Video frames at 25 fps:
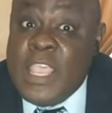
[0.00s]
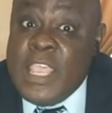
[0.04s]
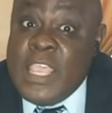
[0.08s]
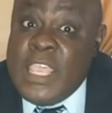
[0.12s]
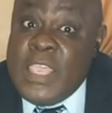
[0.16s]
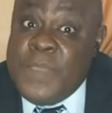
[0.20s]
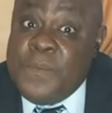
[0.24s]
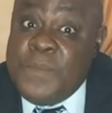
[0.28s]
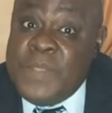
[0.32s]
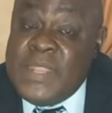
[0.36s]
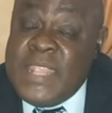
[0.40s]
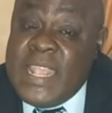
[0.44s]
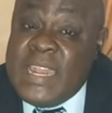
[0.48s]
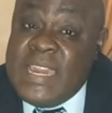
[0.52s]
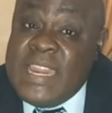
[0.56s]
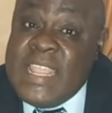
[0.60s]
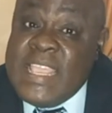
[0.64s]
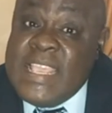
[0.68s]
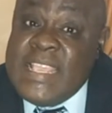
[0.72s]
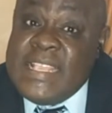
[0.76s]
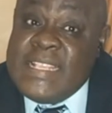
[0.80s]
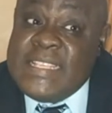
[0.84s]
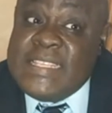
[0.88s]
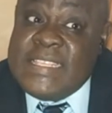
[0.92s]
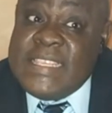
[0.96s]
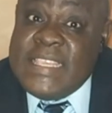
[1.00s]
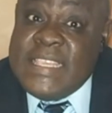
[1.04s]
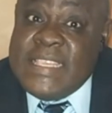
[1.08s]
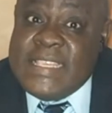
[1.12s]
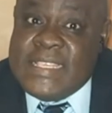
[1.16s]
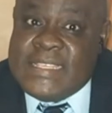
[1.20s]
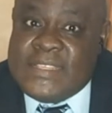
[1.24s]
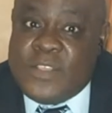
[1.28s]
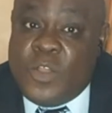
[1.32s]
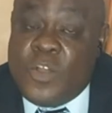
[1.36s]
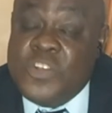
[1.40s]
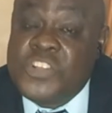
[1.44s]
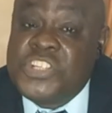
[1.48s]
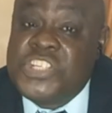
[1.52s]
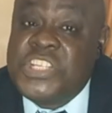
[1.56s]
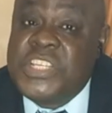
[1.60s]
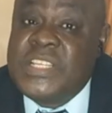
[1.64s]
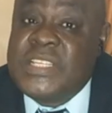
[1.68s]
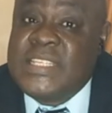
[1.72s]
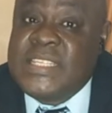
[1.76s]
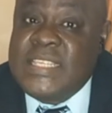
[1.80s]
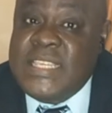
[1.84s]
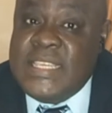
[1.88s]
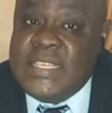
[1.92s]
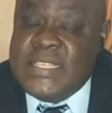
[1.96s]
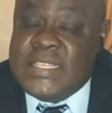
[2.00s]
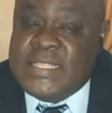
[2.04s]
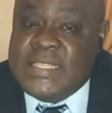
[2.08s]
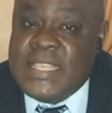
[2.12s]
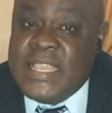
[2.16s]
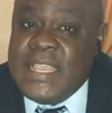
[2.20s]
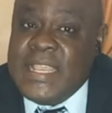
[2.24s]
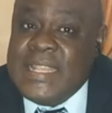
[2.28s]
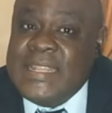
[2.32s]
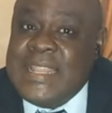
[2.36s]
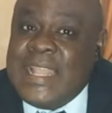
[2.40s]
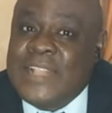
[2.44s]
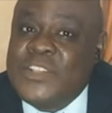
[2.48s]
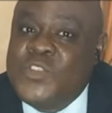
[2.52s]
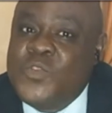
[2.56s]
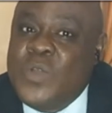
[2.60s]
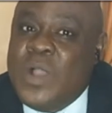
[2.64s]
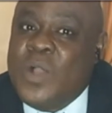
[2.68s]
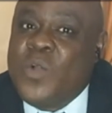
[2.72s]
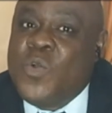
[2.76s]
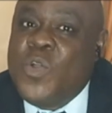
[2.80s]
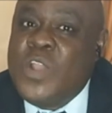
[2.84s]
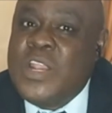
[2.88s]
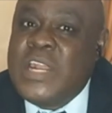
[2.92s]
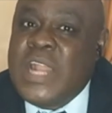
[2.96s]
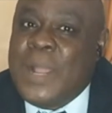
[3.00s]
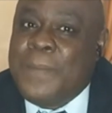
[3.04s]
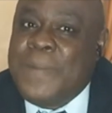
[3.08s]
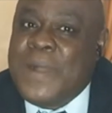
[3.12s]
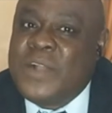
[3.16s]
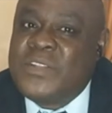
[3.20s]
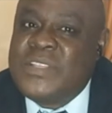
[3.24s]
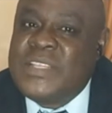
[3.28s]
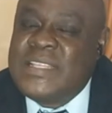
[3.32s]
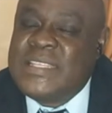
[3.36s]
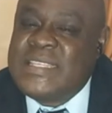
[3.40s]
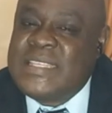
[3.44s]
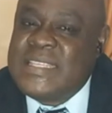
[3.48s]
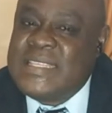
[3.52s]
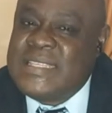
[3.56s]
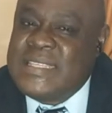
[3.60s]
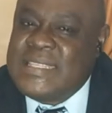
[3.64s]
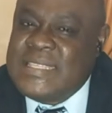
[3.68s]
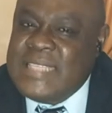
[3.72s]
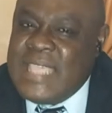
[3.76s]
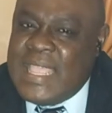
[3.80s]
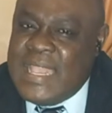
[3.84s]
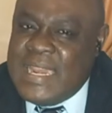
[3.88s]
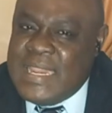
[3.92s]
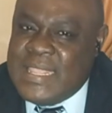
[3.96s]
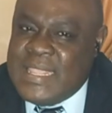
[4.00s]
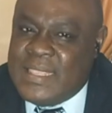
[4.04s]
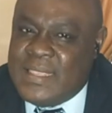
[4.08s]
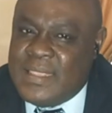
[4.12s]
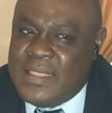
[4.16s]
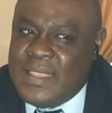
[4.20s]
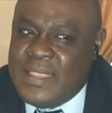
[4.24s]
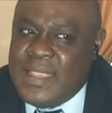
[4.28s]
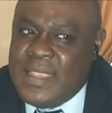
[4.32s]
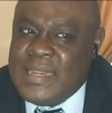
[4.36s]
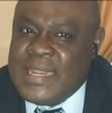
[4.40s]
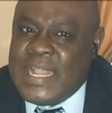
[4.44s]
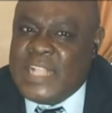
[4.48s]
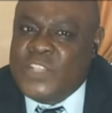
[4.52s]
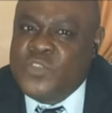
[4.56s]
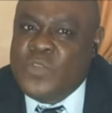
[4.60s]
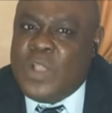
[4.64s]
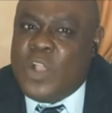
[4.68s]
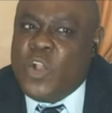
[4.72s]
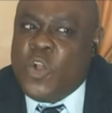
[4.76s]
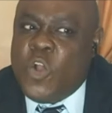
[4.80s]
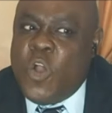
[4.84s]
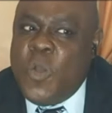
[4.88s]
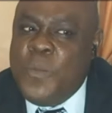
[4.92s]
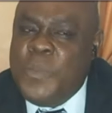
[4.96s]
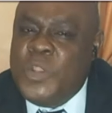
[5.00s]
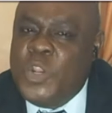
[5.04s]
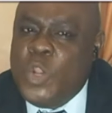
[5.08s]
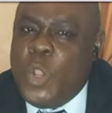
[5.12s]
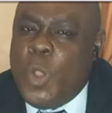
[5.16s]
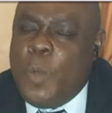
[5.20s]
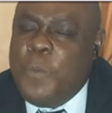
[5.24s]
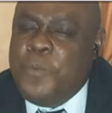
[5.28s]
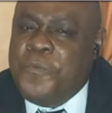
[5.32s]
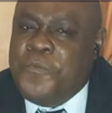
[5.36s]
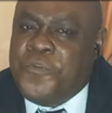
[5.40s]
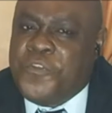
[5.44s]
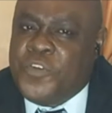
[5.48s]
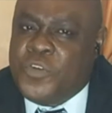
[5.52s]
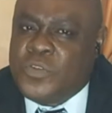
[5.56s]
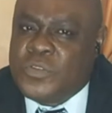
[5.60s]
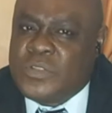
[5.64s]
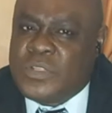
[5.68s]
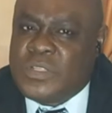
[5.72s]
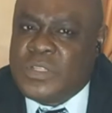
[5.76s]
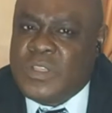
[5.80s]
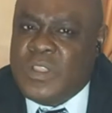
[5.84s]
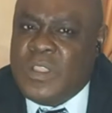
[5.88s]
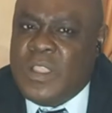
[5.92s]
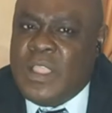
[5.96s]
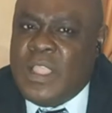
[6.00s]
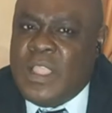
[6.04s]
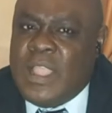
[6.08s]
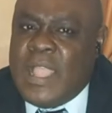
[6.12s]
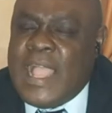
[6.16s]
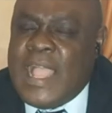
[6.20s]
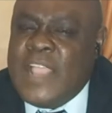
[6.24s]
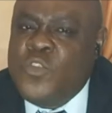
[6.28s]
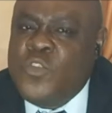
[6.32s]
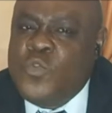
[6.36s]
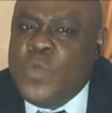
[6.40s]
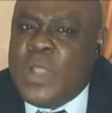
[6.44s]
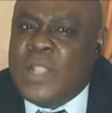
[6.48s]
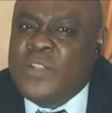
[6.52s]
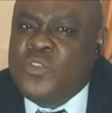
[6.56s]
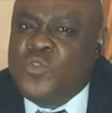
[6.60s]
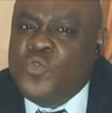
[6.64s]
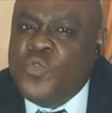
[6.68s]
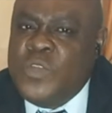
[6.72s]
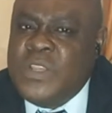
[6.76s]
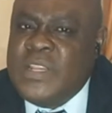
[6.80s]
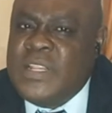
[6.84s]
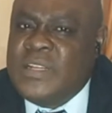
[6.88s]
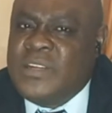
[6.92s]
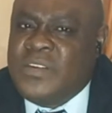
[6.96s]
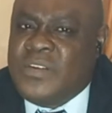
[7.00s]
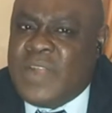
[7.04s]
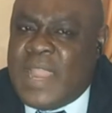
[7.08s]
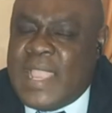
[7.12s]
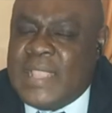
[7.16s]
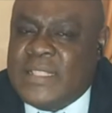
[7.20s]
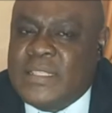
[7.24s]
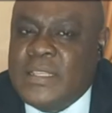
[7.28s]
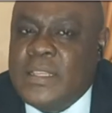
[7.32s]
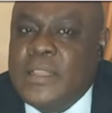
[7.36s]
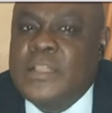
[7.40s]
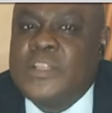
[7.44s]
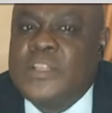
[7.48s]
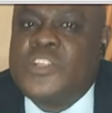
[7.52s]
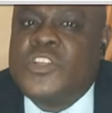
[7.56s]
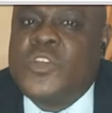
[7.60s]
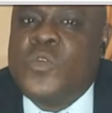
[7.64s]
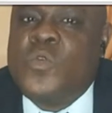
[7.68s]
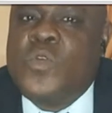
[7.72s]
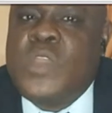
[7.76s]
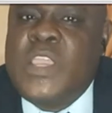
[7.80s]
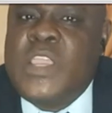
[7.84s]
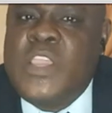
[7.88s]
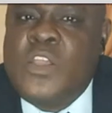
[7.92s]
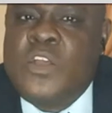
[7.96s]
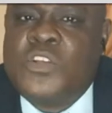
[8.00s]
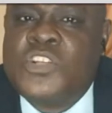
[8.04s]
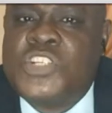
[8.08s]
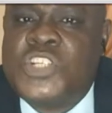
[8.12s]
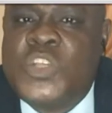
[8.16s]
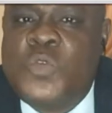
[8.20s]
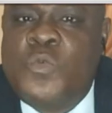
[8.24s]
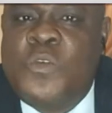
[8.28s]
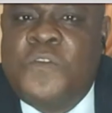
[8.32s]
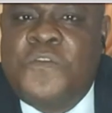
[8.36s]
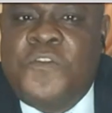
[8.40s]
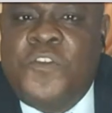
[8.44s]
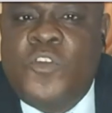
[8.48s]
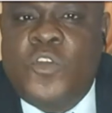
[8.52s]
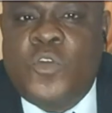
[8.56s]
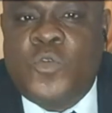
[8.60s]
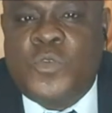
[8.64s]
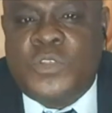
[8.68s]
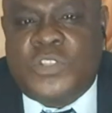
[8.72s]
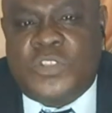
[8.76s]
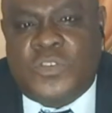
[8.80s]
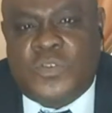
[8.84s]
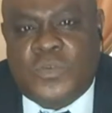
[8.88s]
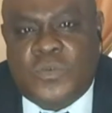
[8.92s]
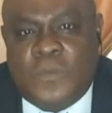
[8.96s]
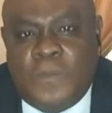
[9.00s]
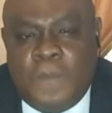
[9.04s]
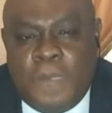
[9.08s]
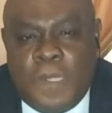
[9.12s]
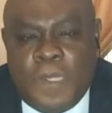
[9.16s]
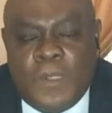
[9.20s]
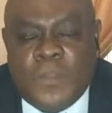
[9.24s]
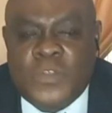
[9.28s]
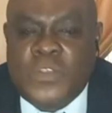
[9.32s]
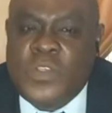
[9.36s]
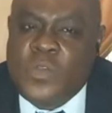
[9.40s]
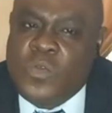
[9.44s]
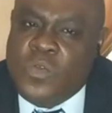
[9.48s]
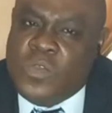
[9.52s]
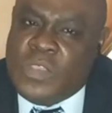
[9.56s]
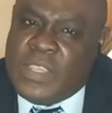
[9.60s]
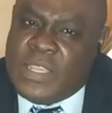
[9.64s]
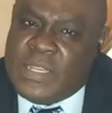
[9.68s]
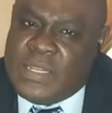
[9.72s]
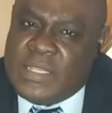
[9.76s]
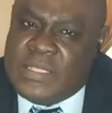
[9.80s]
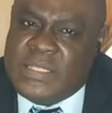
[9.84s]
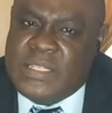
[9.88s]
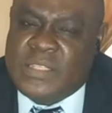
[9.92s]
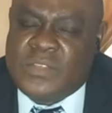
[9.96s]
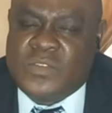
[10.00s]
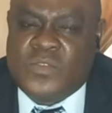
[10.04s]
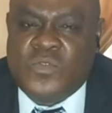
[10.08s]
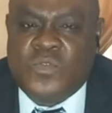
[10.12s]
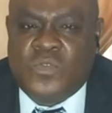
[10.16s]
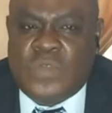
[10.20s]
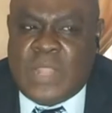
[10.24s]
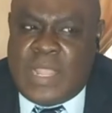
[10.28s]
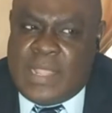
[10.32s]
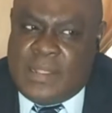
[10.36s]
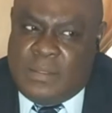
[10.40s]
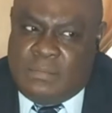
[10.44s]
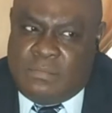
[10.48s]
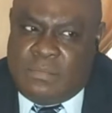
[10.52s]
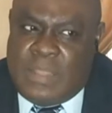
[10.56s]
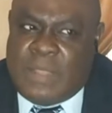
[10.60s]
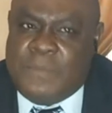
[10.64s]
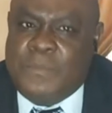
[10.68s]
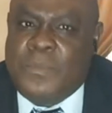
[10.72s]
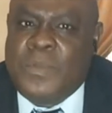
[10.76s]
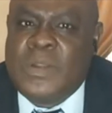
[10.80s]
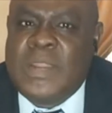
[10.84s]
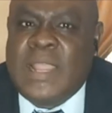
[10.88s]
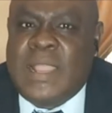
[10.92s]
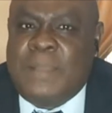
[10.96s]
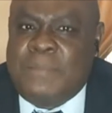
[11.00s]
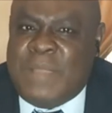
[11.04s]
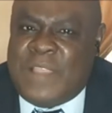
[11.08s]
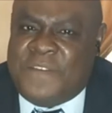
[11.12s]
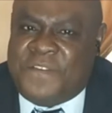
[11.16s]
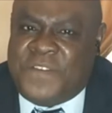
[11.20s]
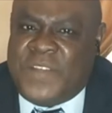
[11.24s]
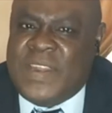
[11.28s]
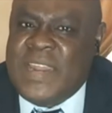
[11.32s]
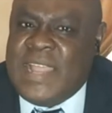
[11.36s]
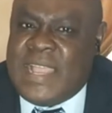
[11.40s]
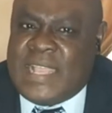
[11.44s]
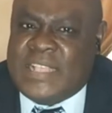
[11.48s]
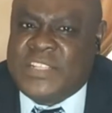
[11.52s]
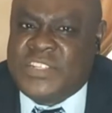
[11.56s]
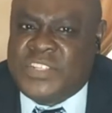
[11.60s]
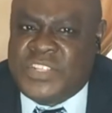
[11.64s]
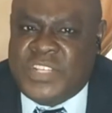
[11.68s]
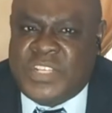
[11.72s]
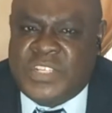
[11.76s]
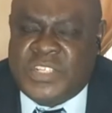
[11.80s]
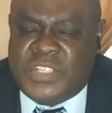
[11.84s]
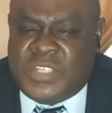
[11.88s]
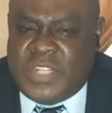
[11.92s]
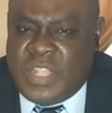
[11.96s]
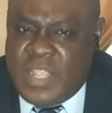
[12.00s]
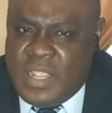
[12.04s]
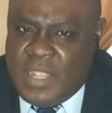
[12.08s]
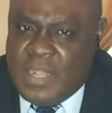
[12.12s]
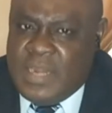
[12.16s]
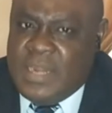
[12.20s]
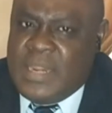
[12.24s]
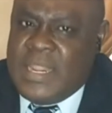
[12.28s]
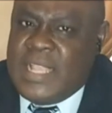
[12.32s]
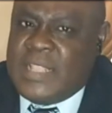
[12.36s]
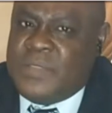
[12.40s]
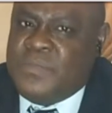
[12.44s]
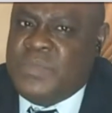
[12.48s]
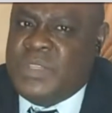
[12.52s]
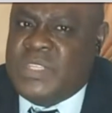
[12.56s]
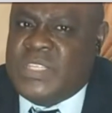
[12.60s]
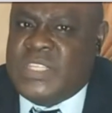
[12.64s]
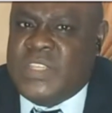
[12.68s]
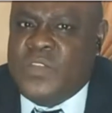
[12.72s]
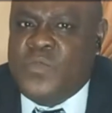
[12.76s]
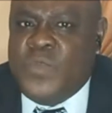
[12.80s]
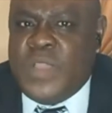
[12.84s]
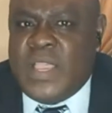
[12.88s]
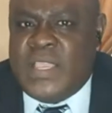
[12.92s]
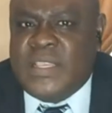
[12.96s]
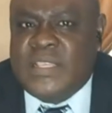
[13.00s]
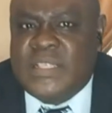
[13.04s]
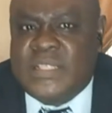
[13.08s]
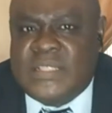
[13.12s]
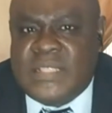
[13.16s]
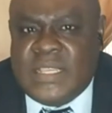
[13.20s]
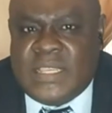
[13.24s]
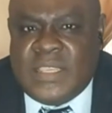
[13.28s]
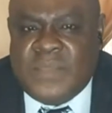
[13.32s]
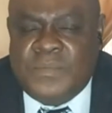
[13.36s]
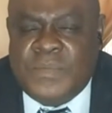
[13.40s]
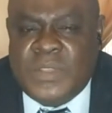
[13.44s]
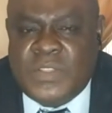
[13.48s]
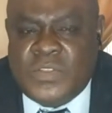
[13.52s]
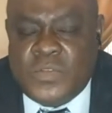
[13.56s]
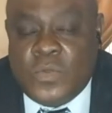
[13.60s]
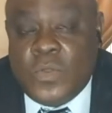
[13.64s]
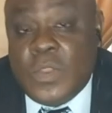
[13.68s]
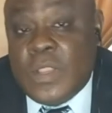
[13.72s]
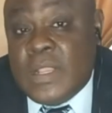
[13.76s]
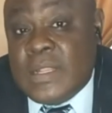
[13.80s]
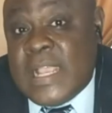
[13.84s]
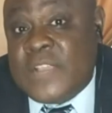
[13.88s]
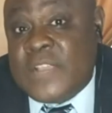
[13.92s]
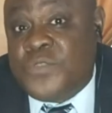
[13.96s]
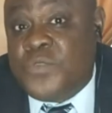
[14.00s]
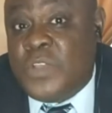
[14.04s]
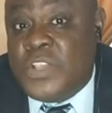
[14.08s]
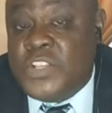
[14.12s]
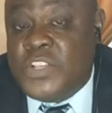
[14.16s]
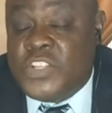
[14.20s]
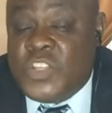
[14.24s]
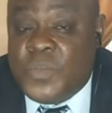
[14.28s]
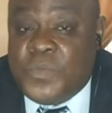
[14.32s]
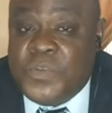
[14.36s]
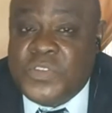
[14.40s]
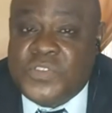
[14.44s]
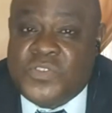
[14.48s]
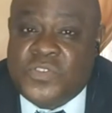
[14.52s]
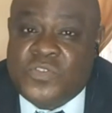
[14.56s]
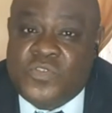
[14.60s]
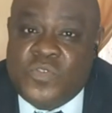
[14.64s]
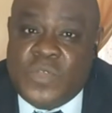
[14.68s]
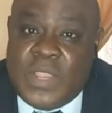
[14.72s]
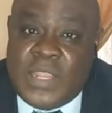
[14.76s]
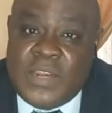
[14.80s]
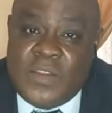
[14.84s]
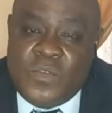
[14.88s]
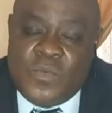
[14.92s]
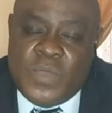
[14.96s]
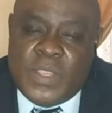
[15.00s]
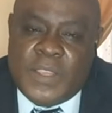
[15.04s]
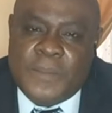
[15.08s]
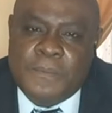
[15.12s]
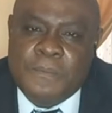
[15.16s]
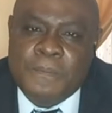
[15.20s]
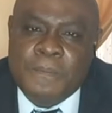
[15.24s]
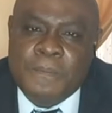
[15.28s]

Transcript: Immediately he sees or she sees that you are going about it sincerely, that you are coming up front and you are doing it right, mm-hmm. she will, he or she will flow with you. Say, so, mm-hmm. okay, this is good. I, my mother, my father has changed. Let me see where he's taking me to. That's what he's supposed to do anyway.